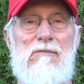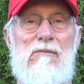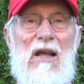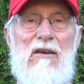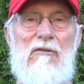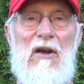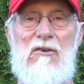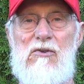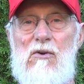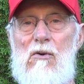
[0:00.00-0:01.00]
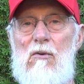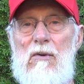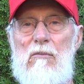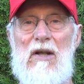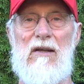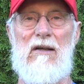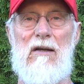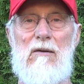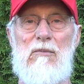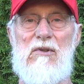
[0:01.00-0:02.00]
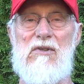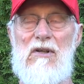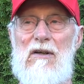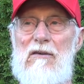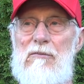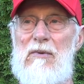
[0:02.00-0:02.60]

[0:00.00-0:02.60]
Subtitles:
manufacturers all went belly up and stuff.